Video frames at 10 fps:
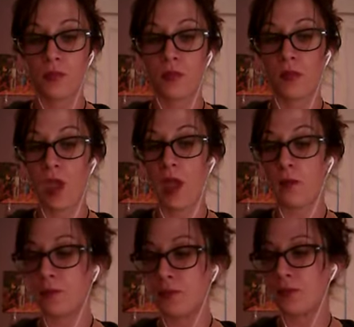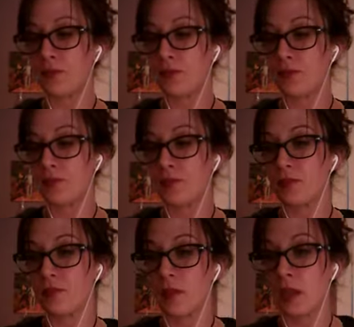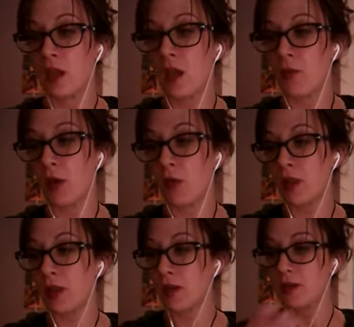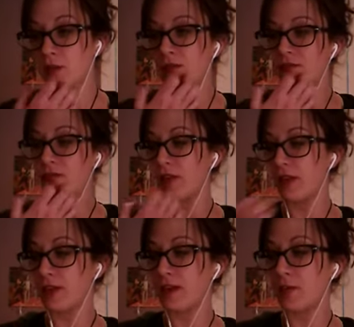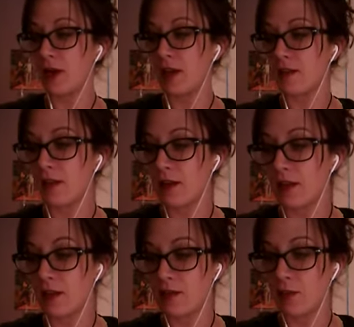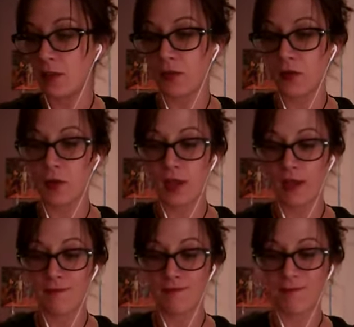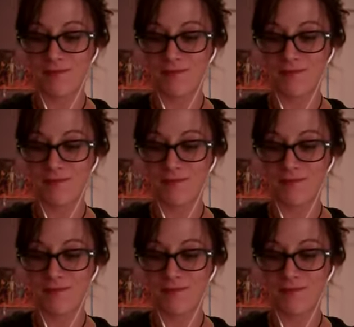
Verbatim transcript: Okay. I'm not willing to fully demonize any of these people quite yet.